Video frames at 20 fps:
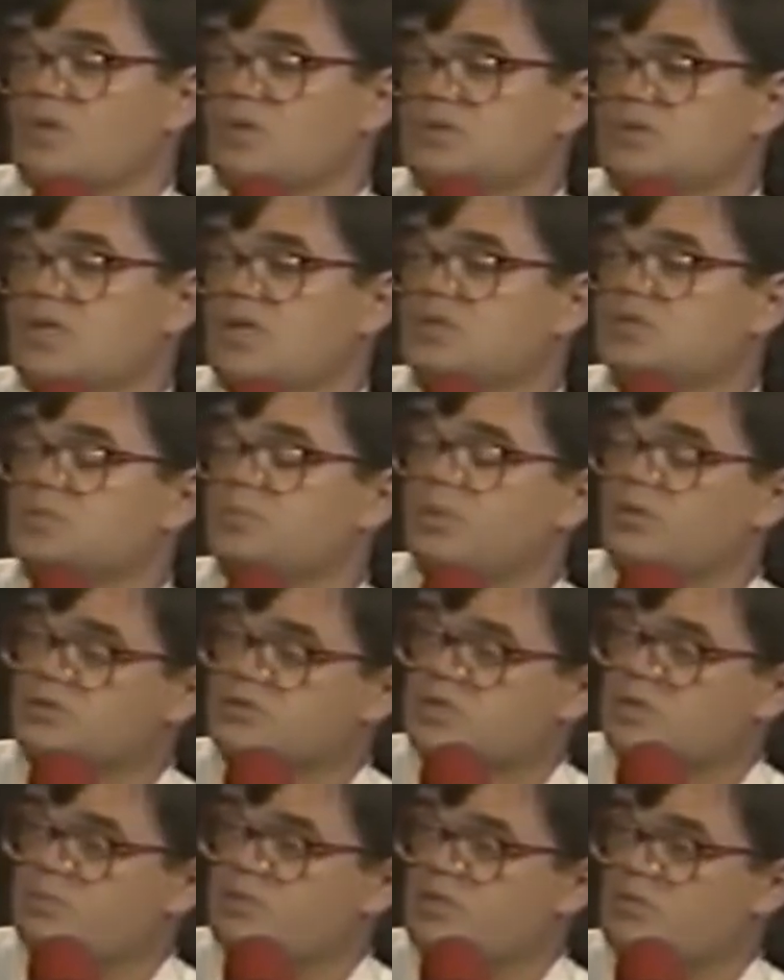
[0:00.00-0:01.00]
It's not
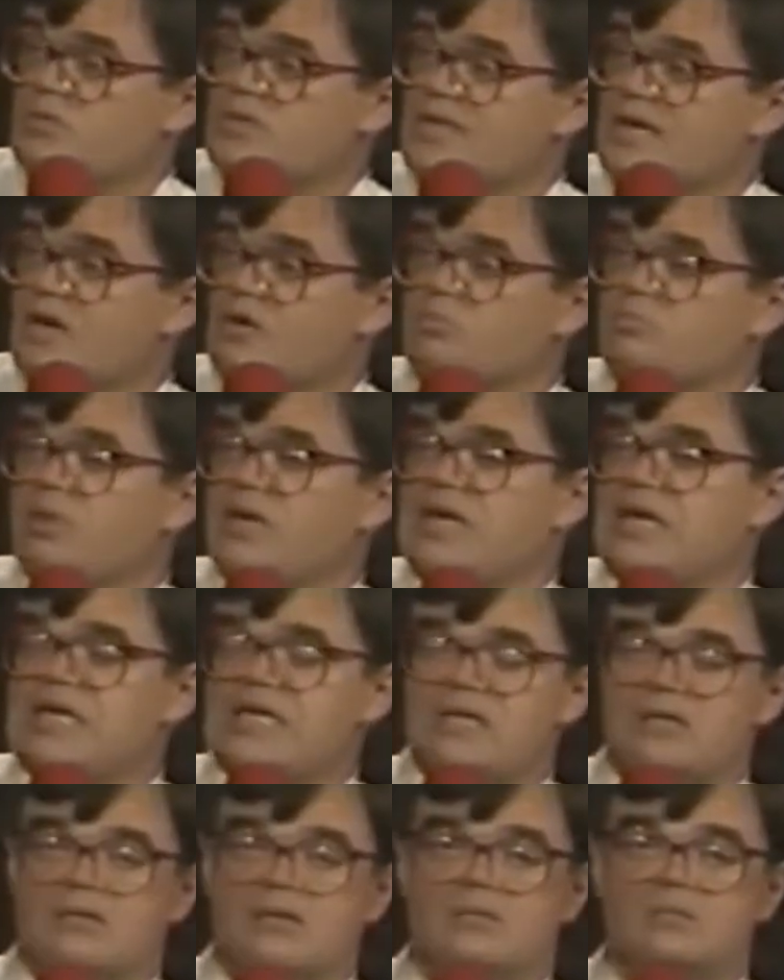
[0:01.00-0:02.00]
supposed to be without
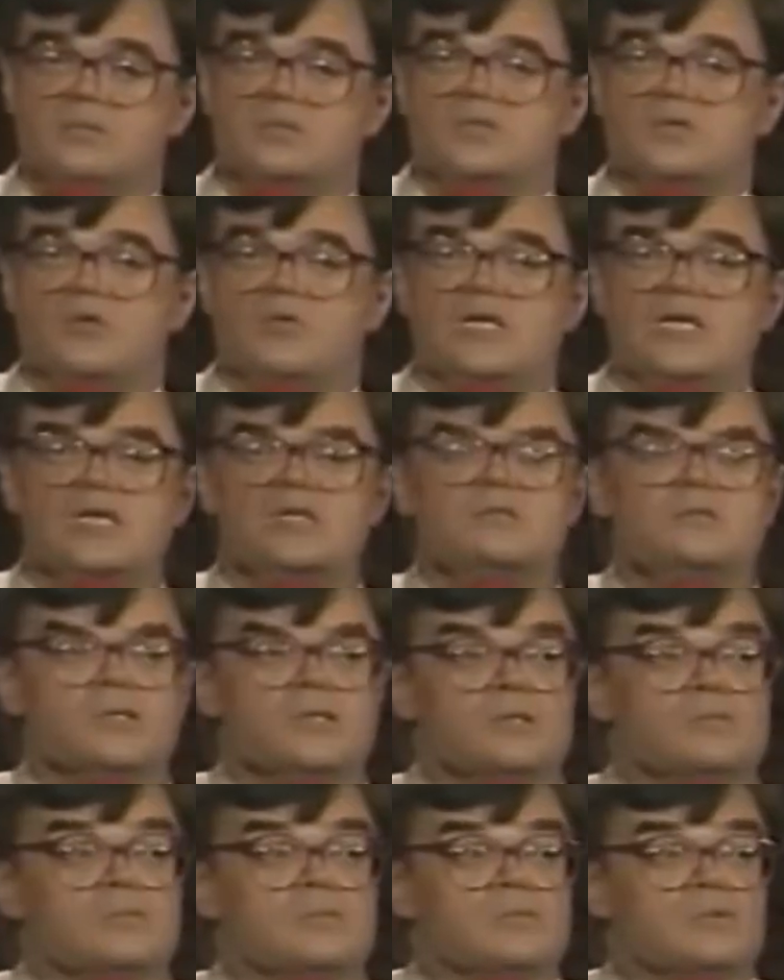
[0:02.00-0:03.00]
pain and so
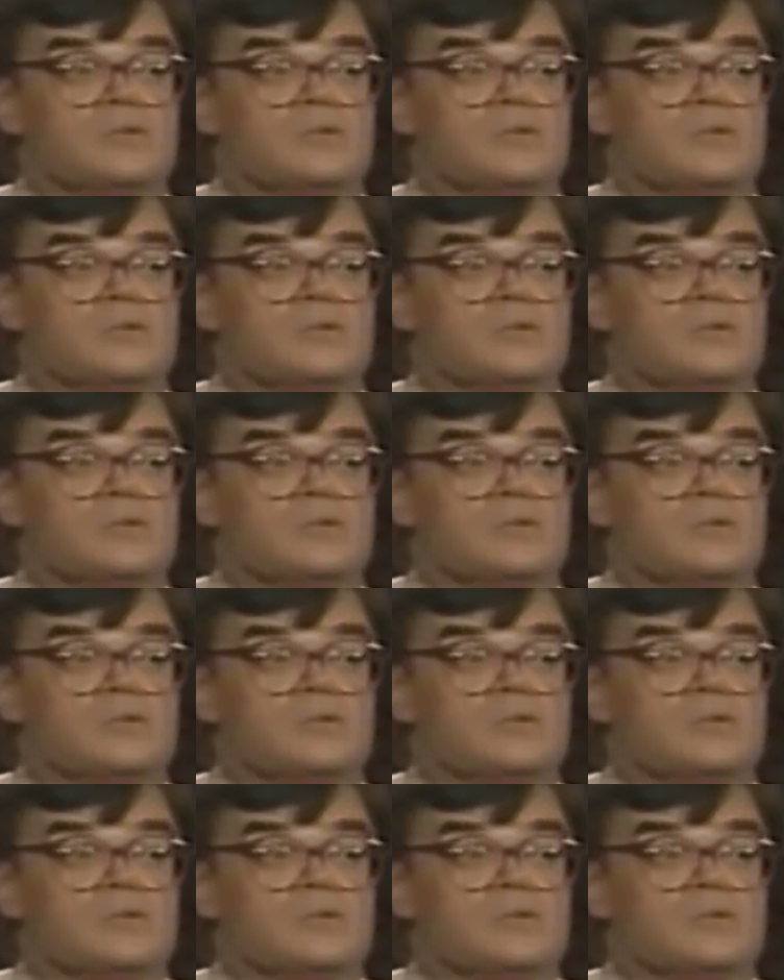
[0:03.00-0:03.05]
easy.